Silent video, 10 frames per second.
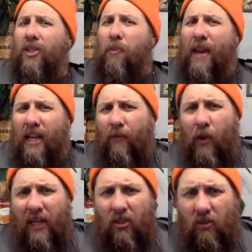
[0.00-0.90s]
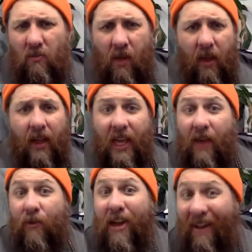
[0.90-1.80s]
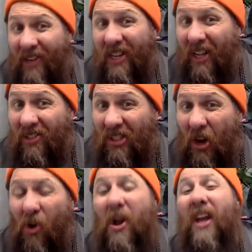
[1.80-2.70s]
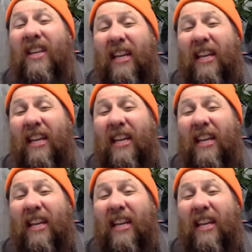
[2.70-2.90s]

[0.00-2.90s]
Speaking of which, if you haven't done so,